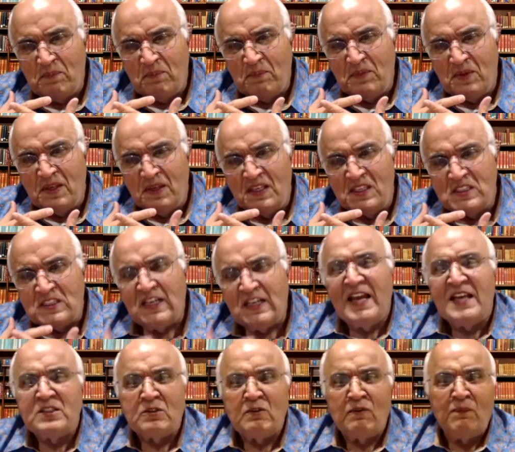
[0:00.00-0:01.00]
He still has
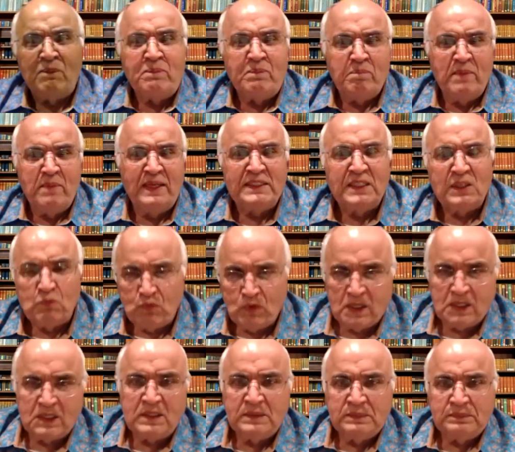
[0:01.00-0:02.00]
to make it
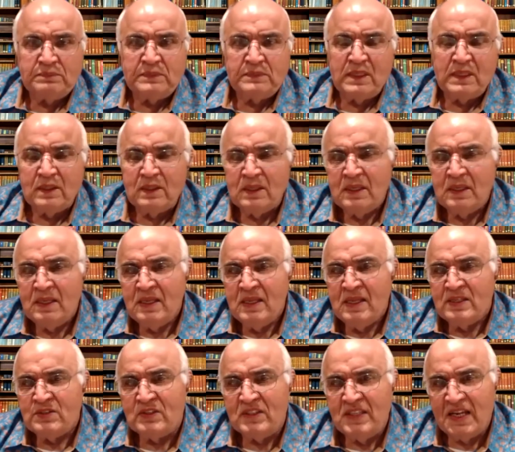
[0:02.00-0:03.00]
work. Yeah.
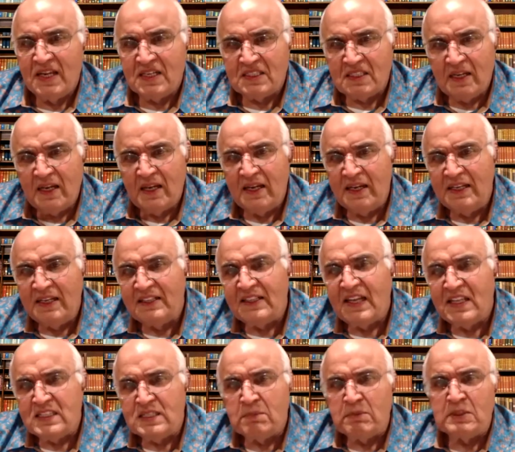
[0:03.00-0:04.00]
So there's
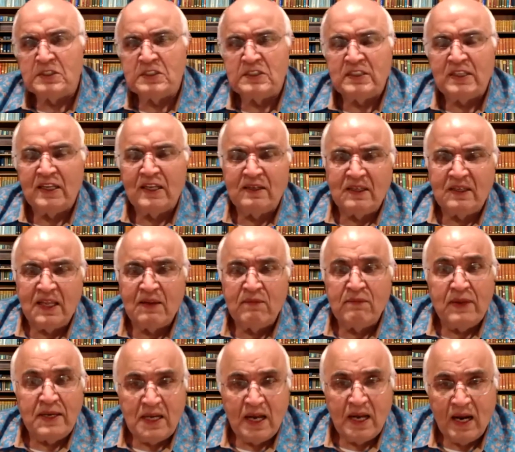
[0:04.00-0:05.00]
intangibles that they are
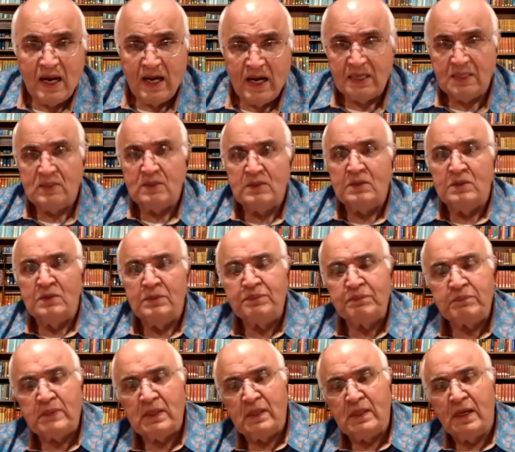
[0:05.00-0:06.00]
very hard to
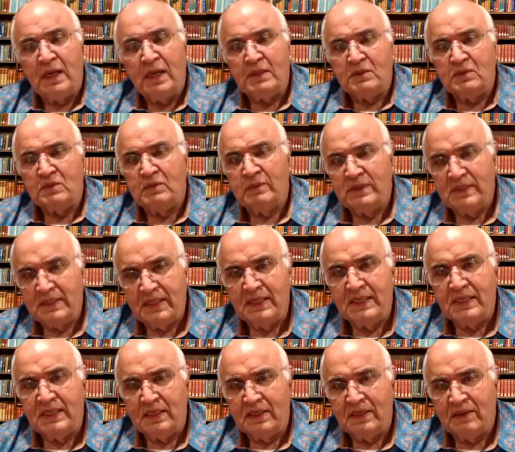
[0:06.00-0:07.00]

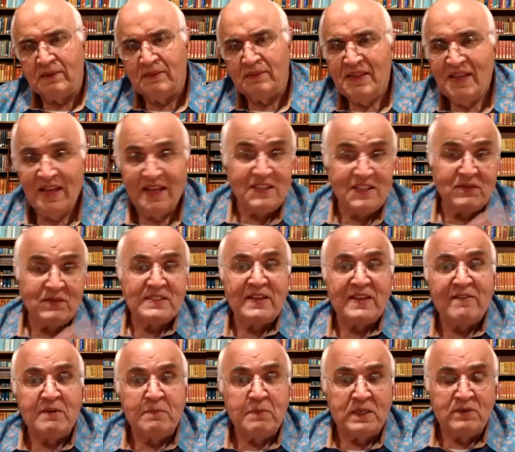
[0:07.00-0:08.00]
really, otherwise
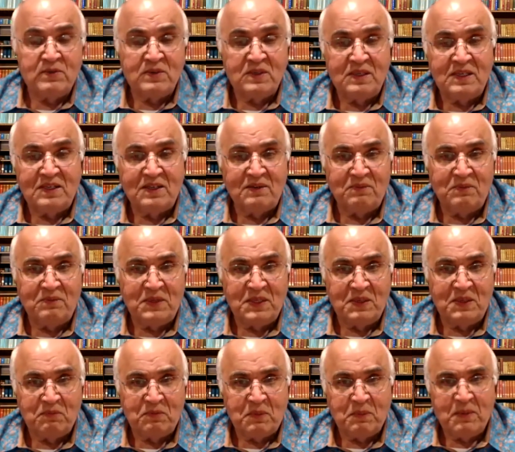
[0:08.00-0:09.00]
everybody would,
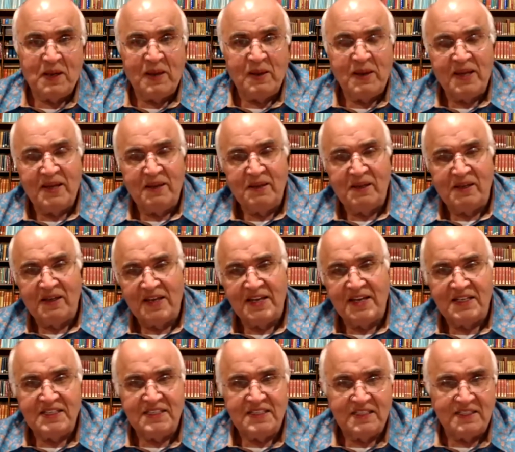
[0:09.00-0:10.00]
from my
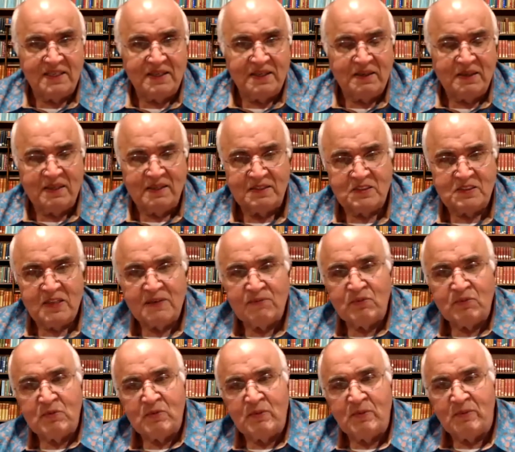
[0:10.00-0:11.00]
IIT and
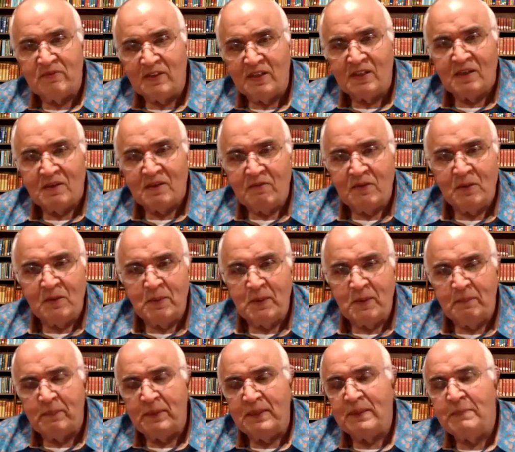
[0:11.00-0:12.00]
Stanford will be
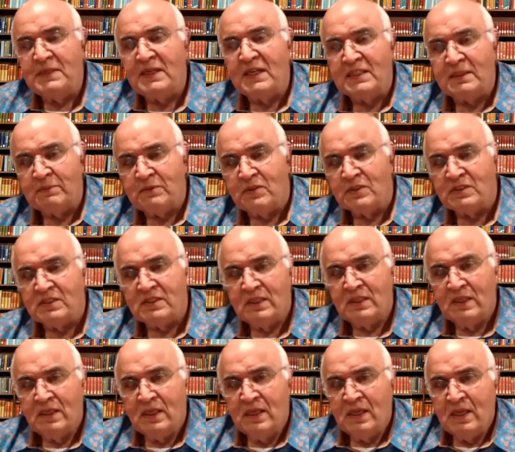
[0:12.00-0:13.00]
becoming entrepreneurs.
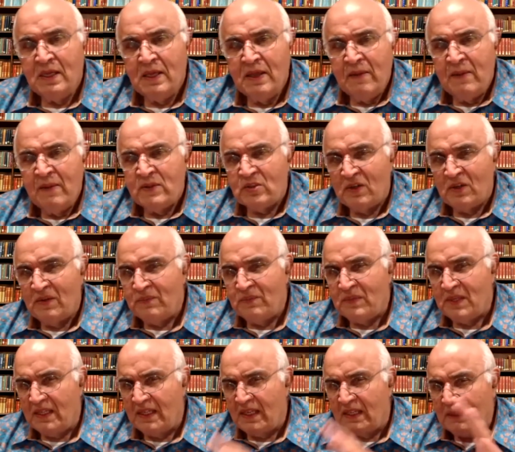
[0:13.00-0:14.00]
So
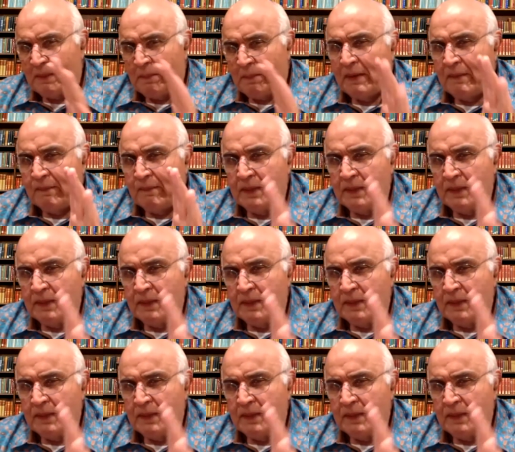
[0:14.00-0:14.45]
there are a couple of